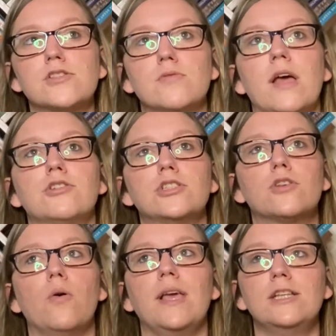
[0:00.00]
So now she's
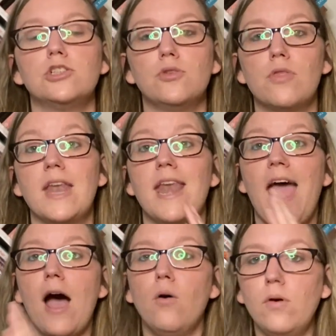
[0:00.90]
going into the
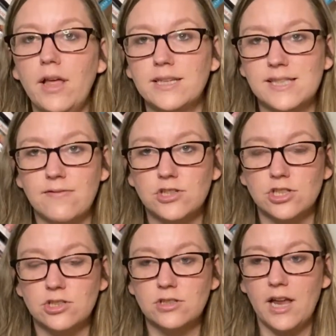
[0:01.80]
now as if
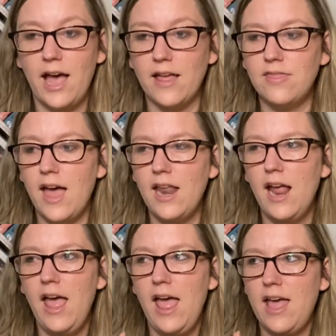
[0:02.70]
she had that,
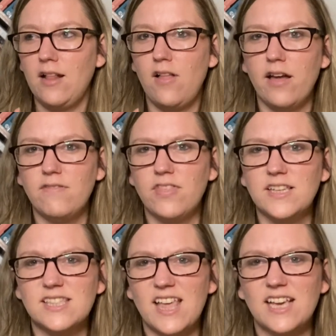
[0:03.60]
and a lot of
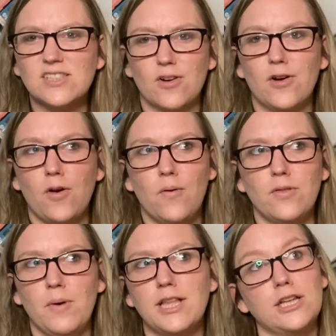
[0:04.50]
these things aren't going
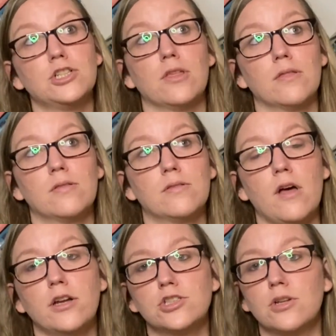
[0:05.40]
the way that she
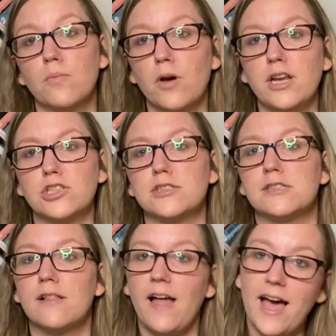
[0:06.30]
thought she would, and she's
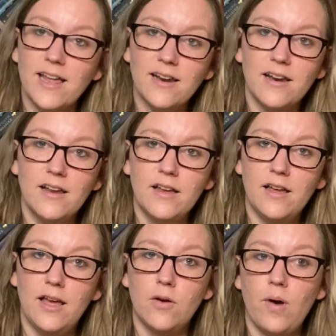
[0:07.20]
glad
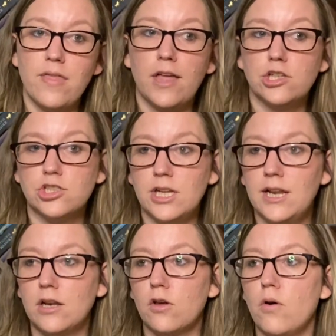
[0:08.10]
in a way that she
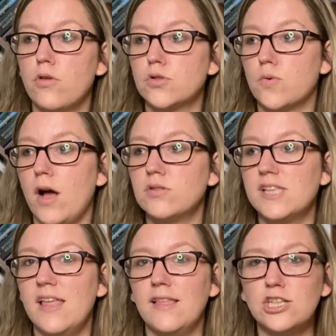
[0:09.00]
didn't go those routes.
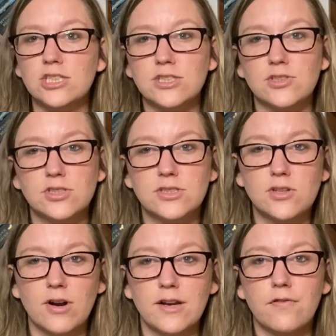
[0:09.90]
And then she's
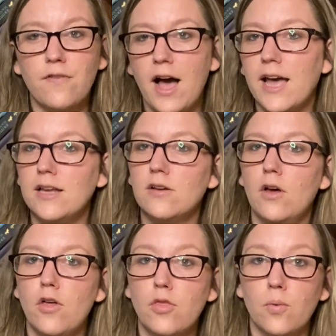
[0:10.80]
starting to find
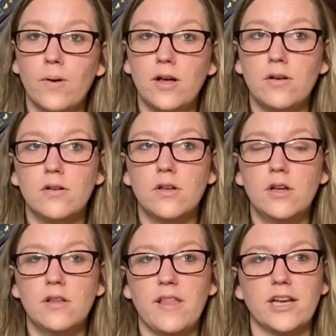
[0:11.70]
the will,
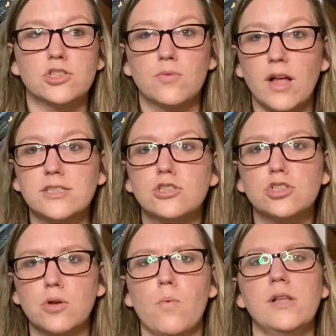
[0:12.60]
like she realizes
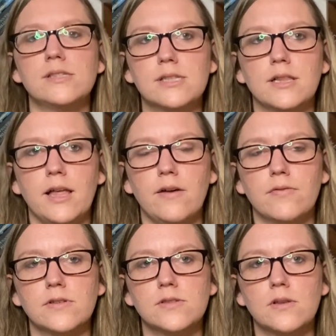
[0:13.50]
she wants to live.
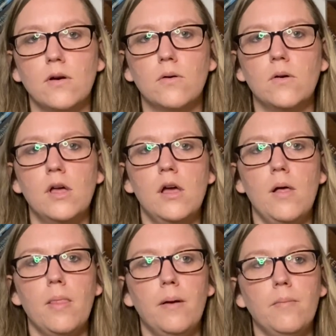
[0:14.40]
So
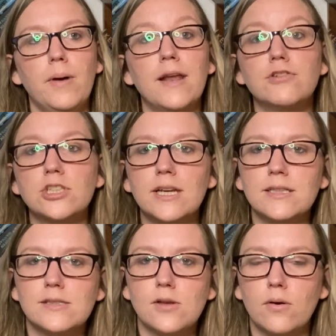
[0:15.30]
if
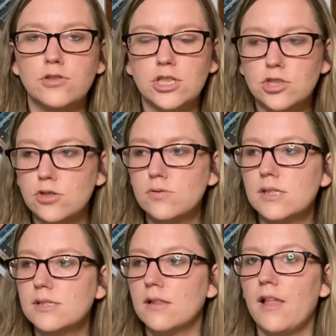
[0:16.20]
she
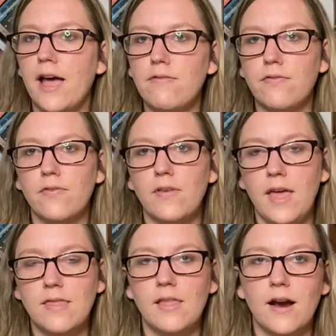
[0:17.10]
chooses a life
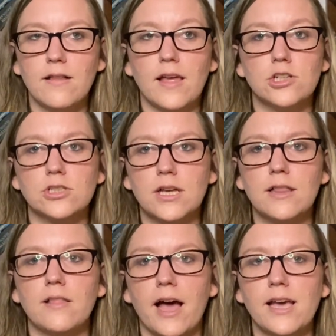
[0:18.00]
in there that she
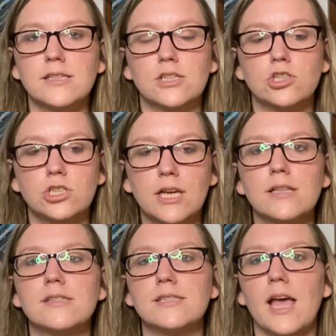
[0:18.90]
likes, she
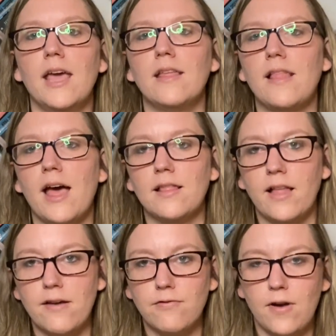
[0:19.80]
can stay in that
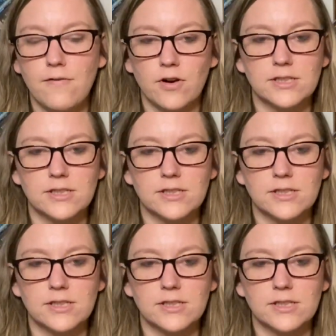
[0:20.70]
life forever.